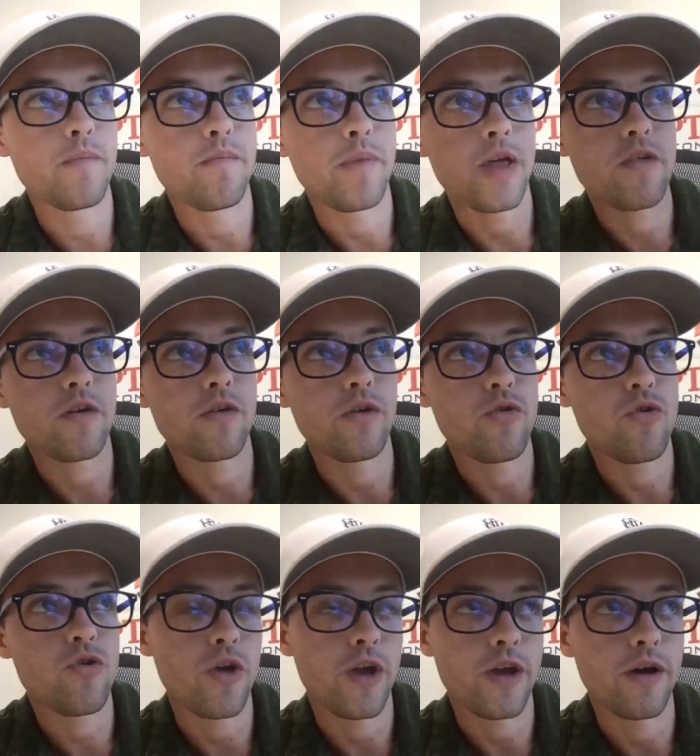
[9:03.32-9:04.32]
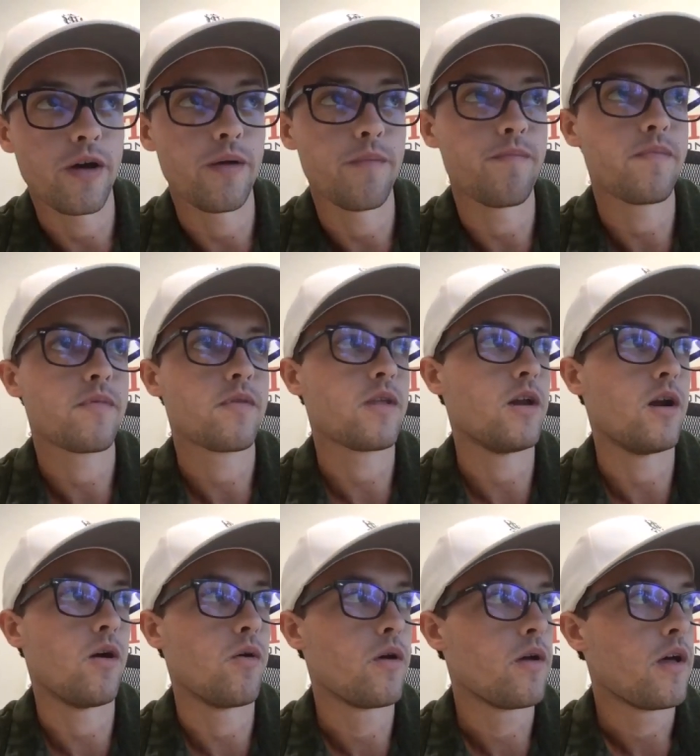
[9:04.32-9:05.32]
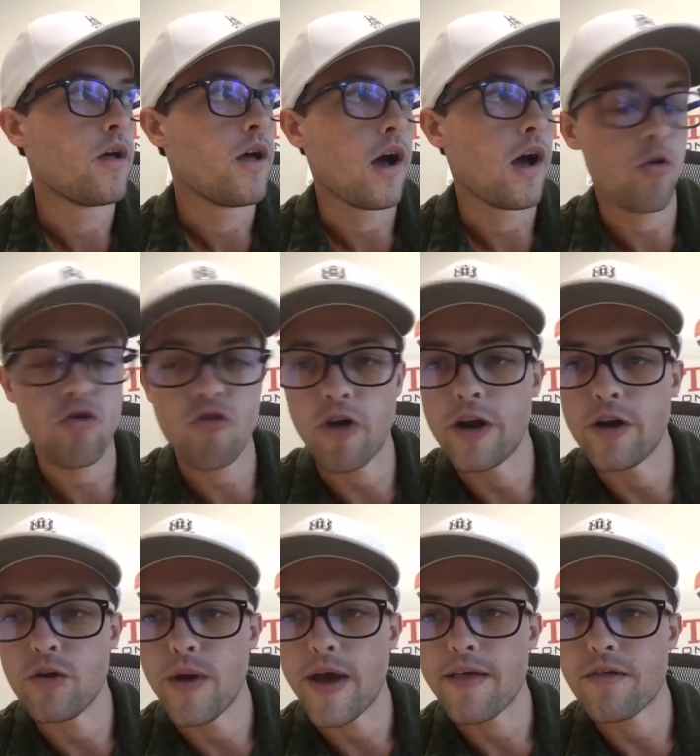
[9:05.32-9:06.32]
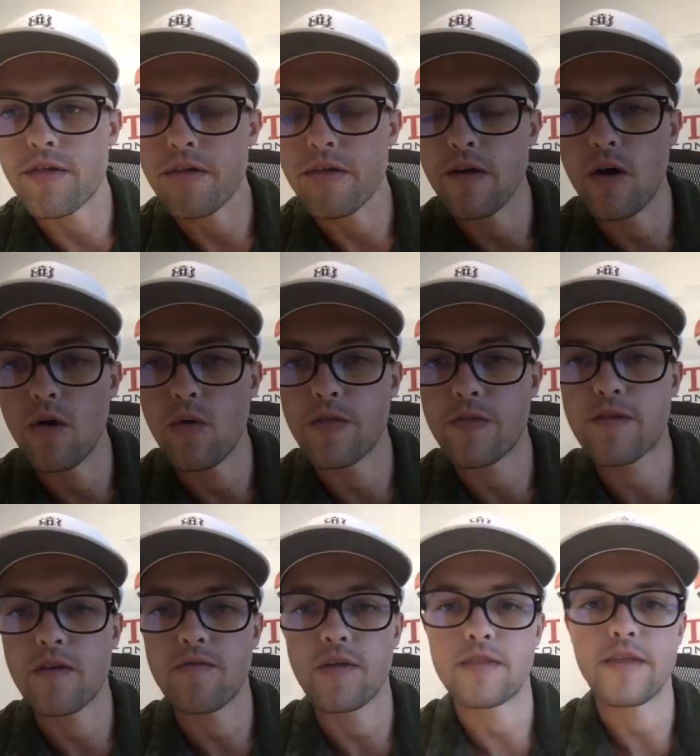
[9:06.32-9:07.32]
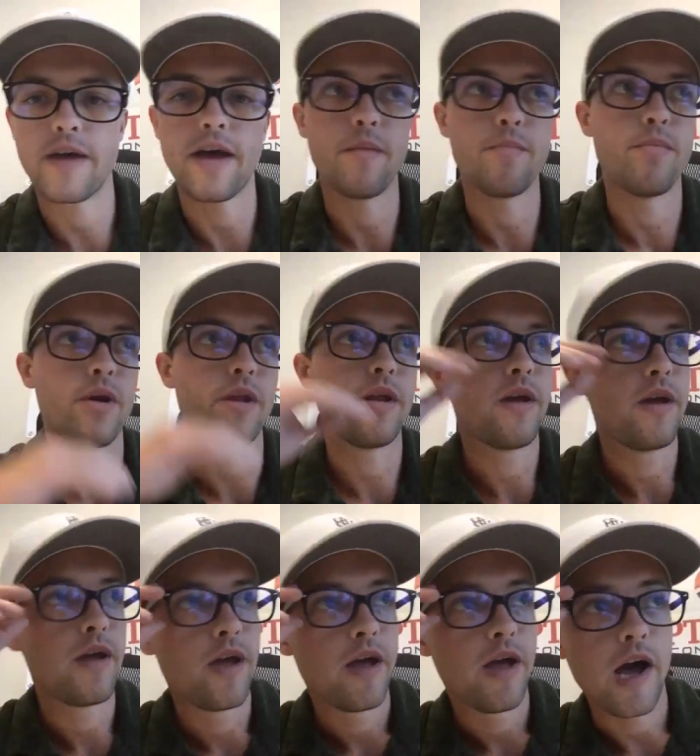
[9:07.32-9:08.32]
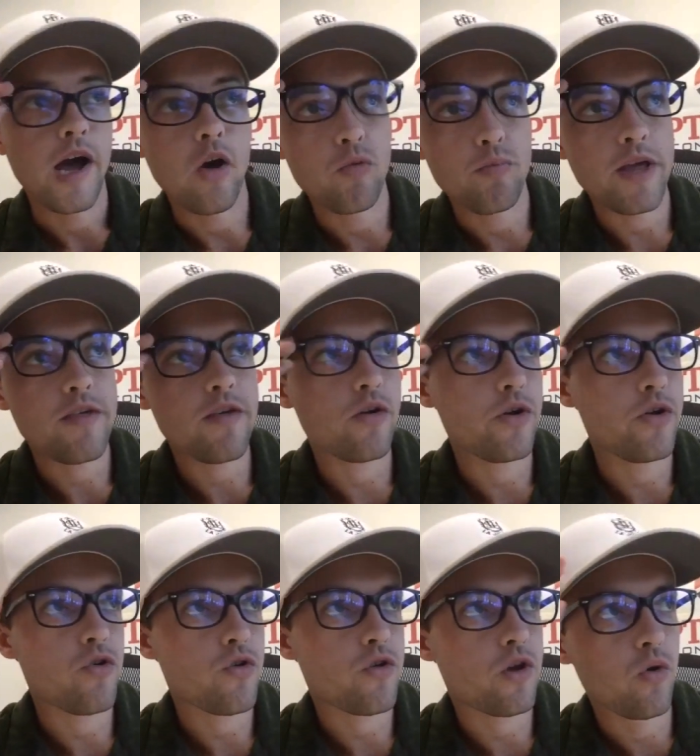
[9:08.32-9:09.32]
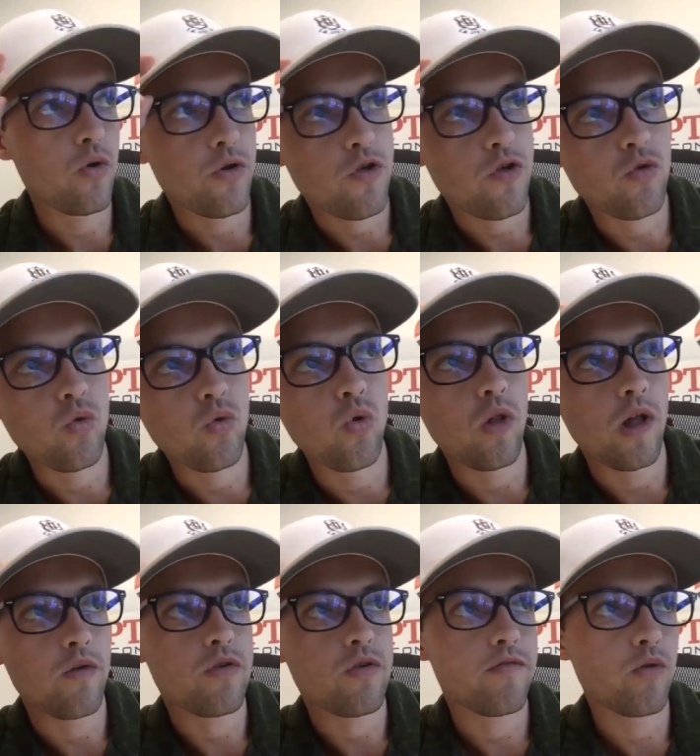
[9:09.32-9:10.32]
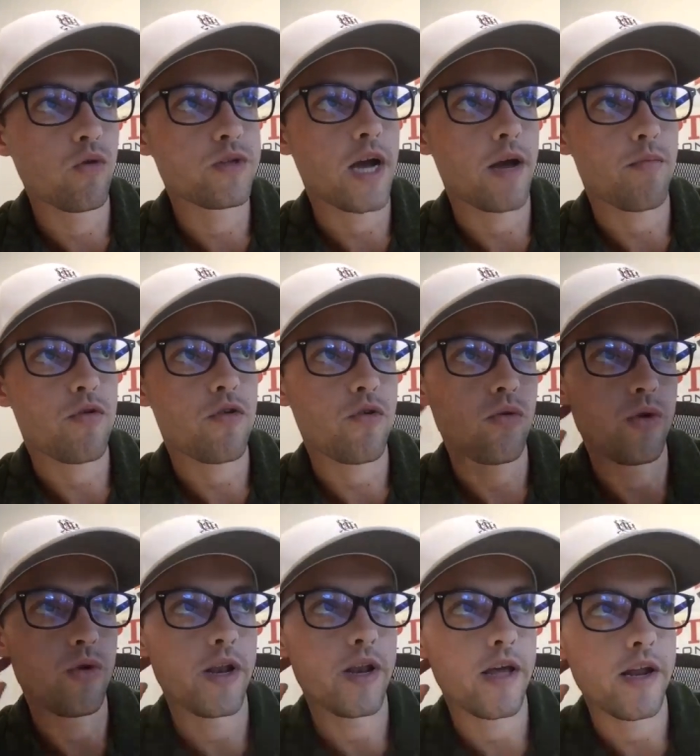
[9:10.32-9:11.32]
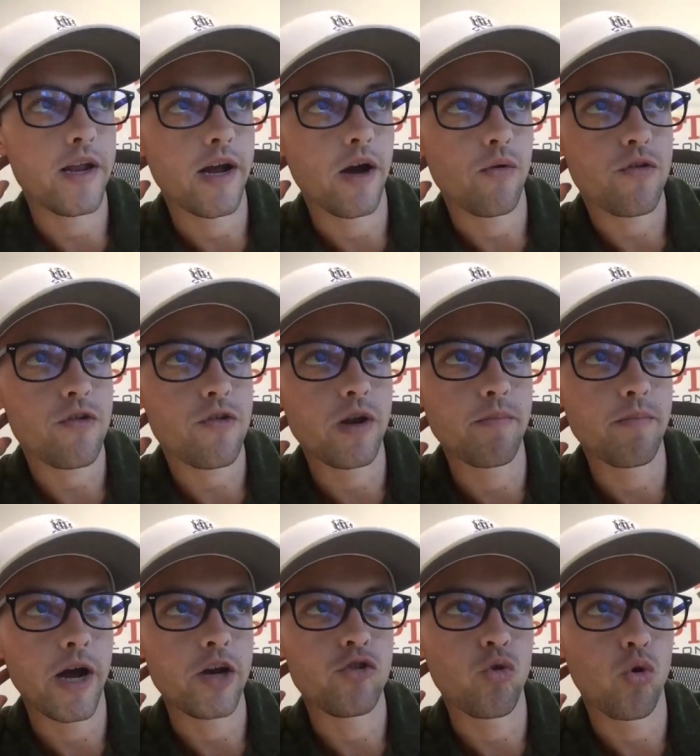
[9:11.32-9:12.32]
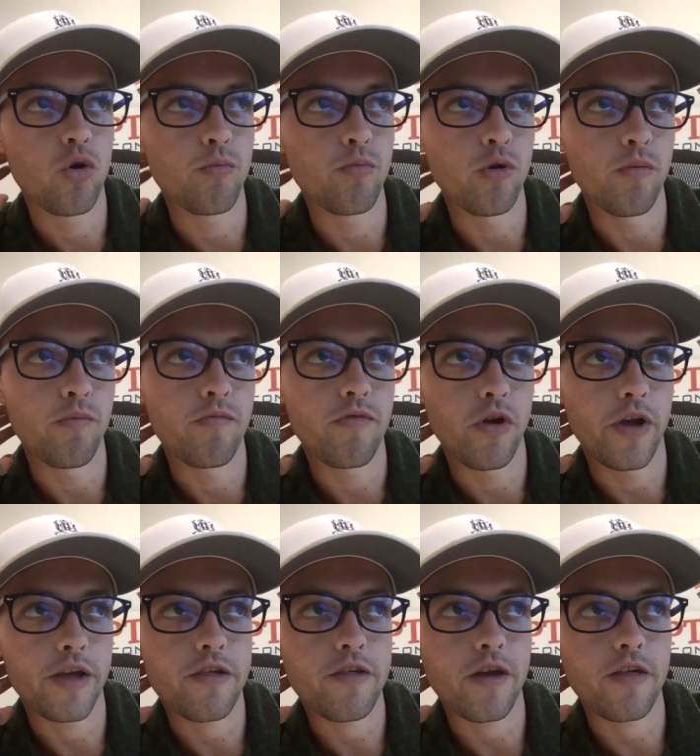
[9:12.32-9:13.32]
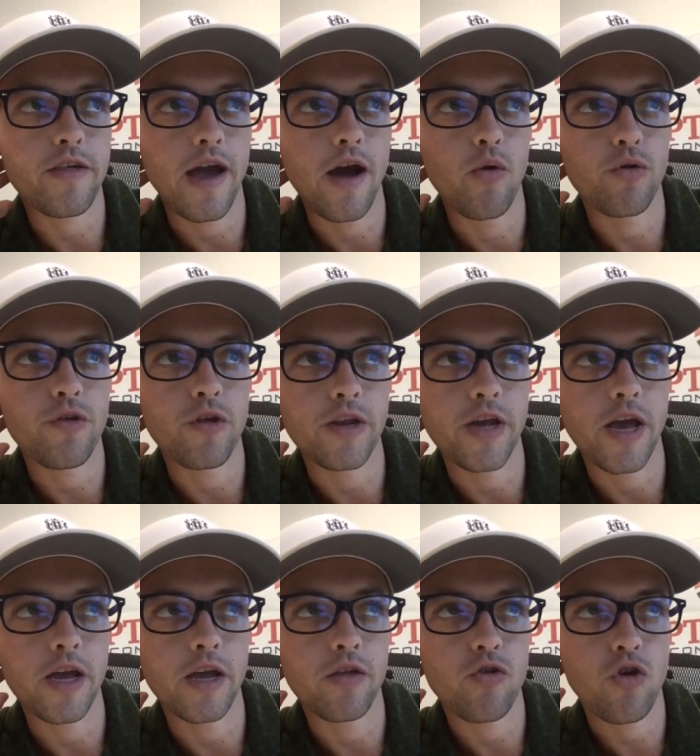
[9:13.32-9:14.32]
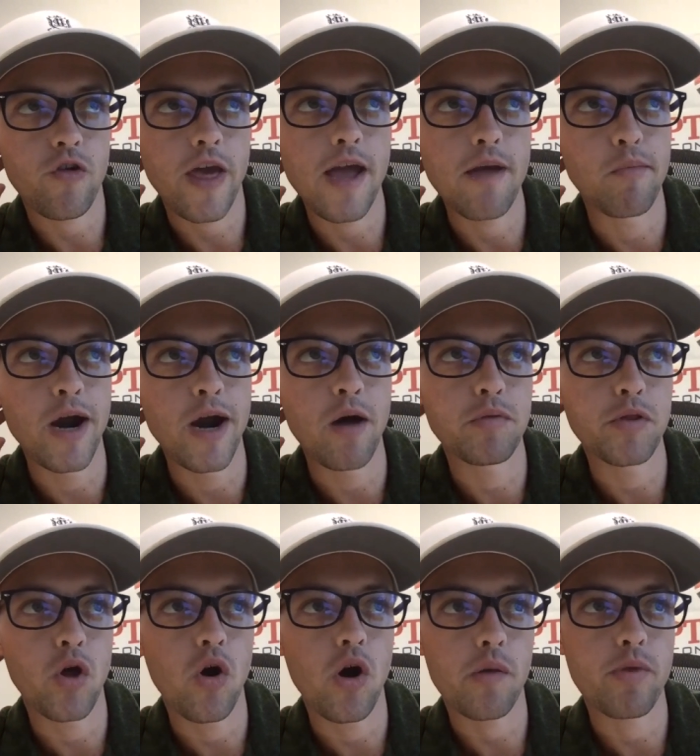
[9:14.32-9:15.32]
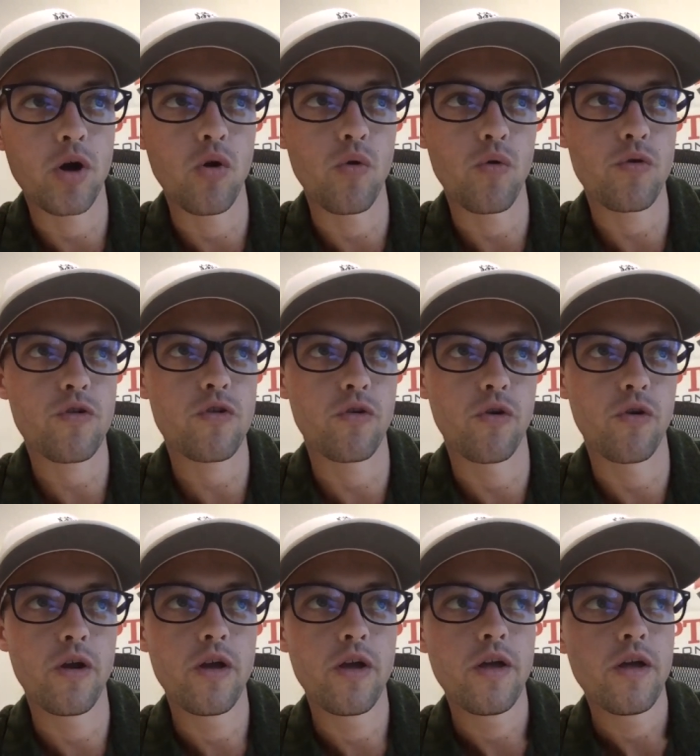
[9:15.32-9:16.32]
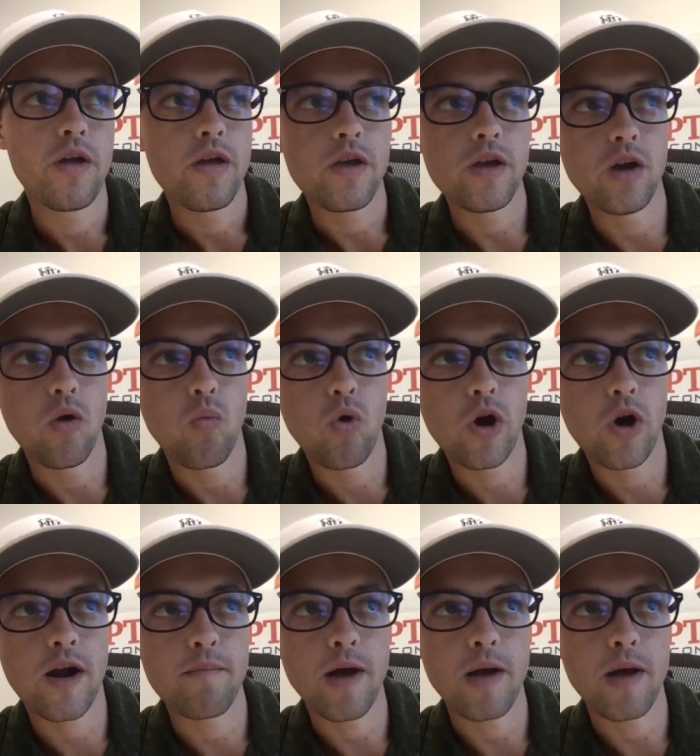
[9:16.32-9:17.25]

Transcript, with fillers: basically just like a, you know, I was trying to do SEO and stuff like that, but I would basically just go to school. I was a full time student, and then I would sit in my dorm room for like six hours a day and just hammer out blog posts or, you know, work on my